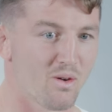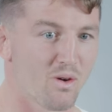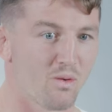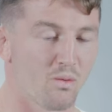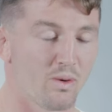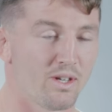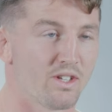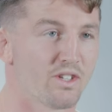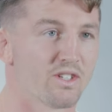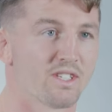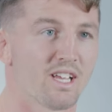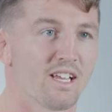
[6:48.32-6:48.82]

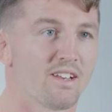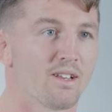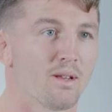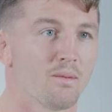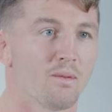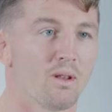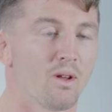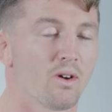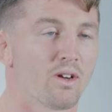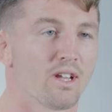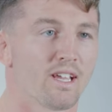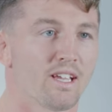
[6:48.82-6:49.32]
we just end
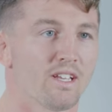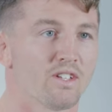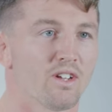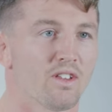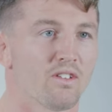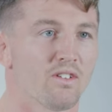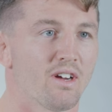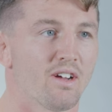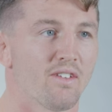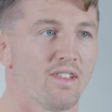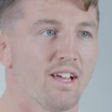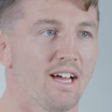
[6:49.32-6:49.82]
up locking each
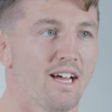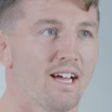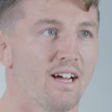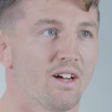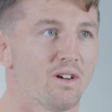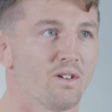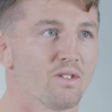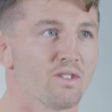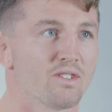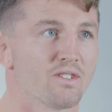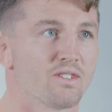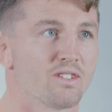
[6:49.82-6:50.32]
other out of the
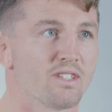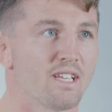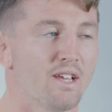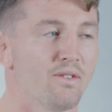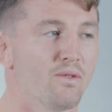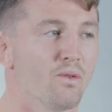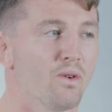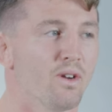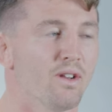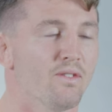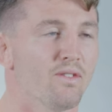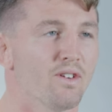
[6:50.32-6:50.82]
house
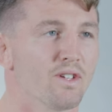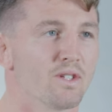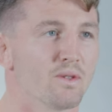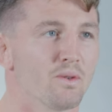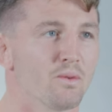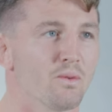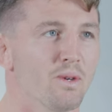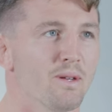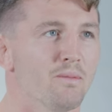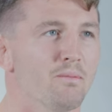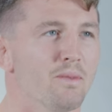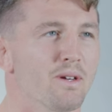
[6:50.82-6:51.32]
if one of us
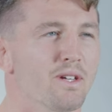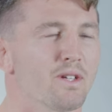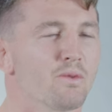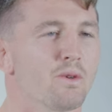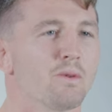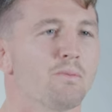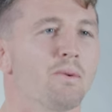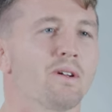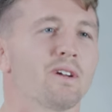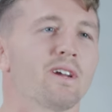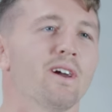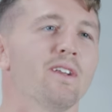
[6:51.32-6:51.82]
would win, because
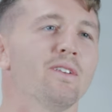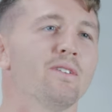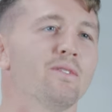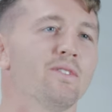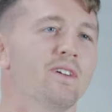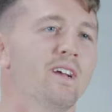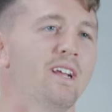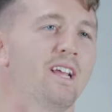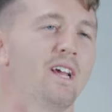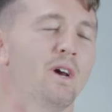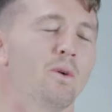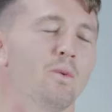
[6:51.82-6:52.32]

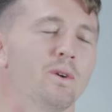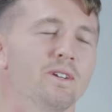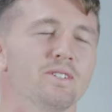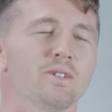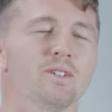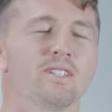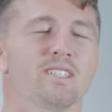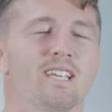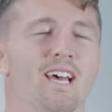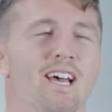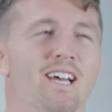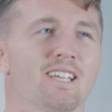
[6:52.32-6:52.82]
we do
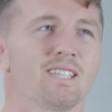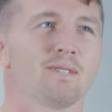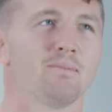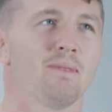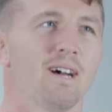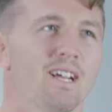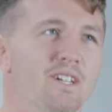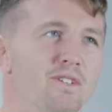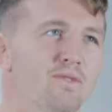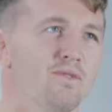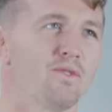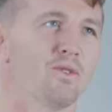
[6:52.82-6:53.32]
a test
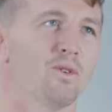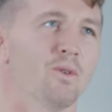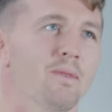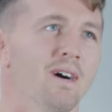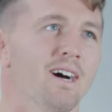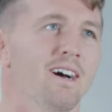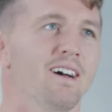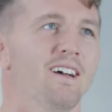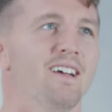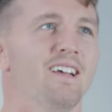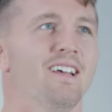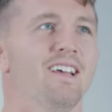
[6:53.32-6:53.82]
match
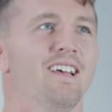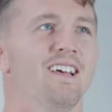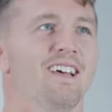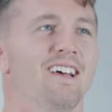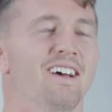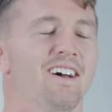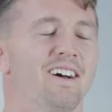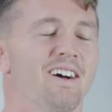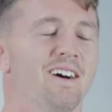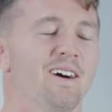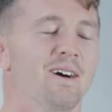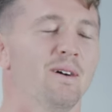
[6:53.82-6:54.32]
format.
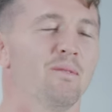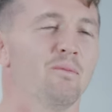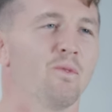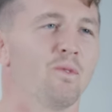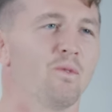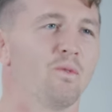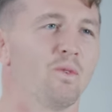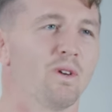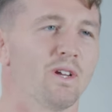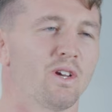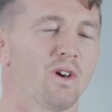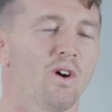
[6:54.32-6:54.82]

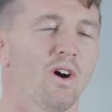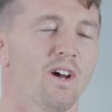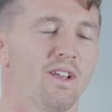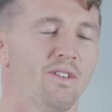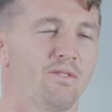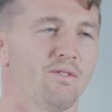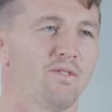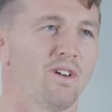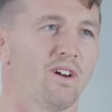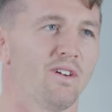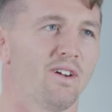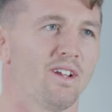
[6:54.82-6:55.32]
We got
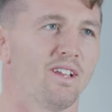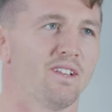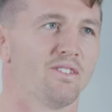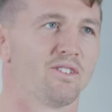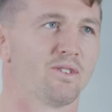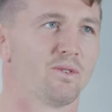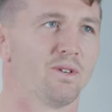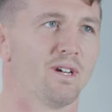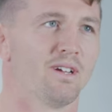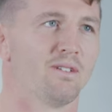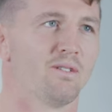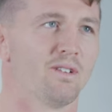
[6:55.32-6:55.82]
very
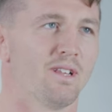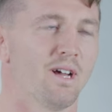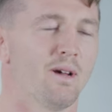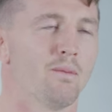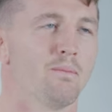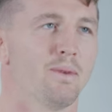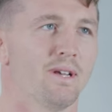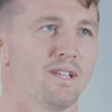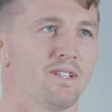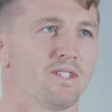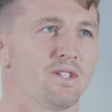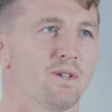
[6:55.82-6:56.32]
into it, like a
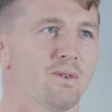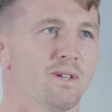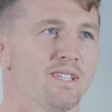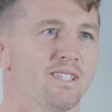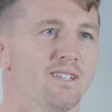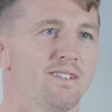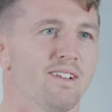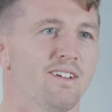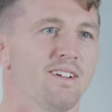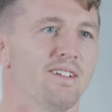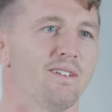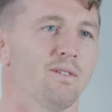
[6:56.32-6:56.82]
bit too
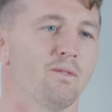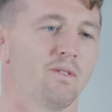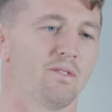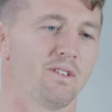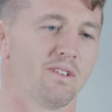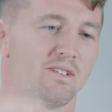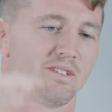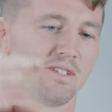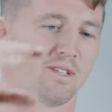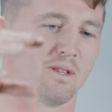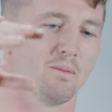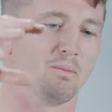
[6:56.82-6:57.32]
into that,
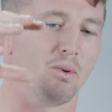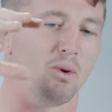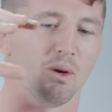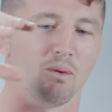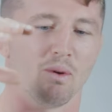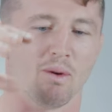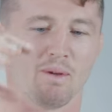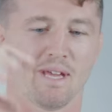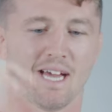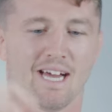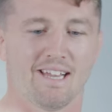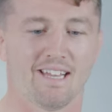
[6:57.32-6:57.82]
to the point
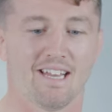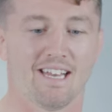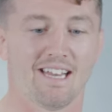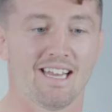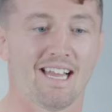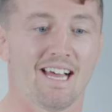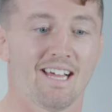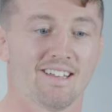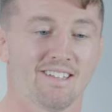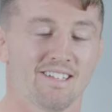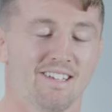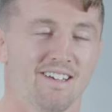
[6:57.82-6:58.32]
where we had a
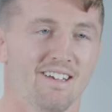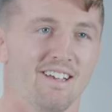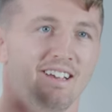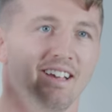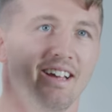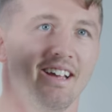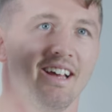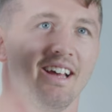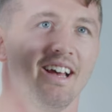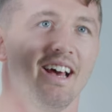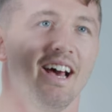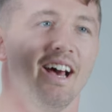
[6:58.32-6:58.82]
ladder
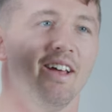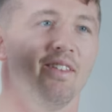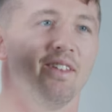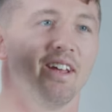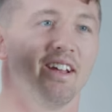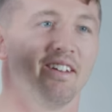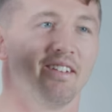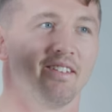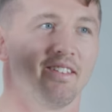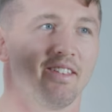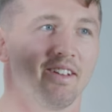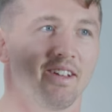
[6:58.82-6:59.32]
at the
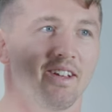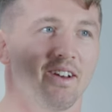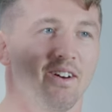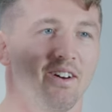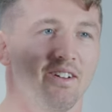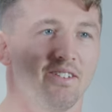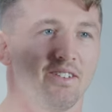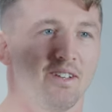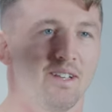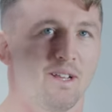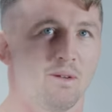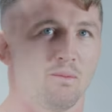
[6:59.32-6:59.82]
end of the
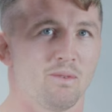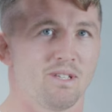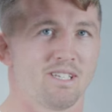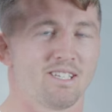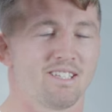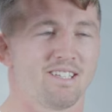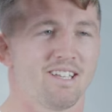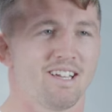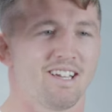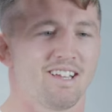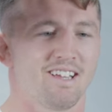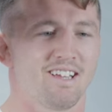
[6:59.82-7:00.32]
garden and we
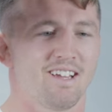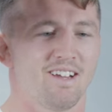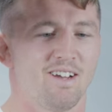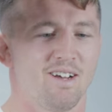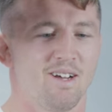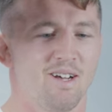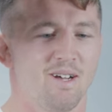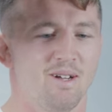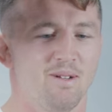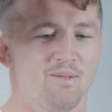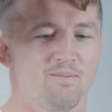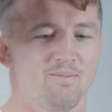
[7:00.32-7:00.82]
stick
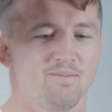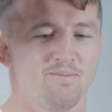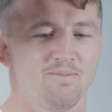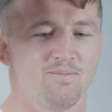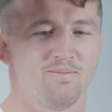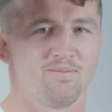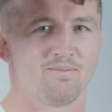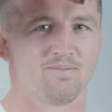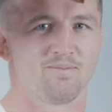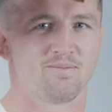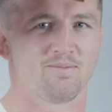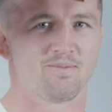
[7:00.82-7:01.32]

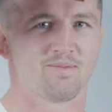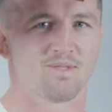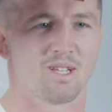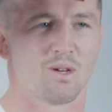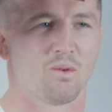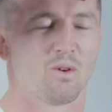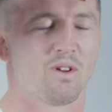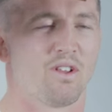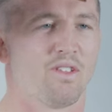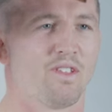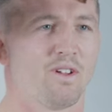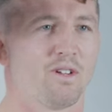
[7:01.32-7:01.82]

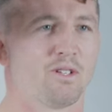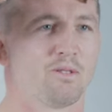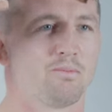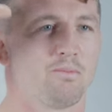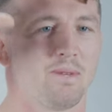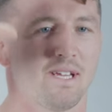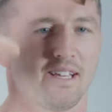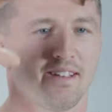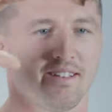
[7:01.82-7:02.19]
one of those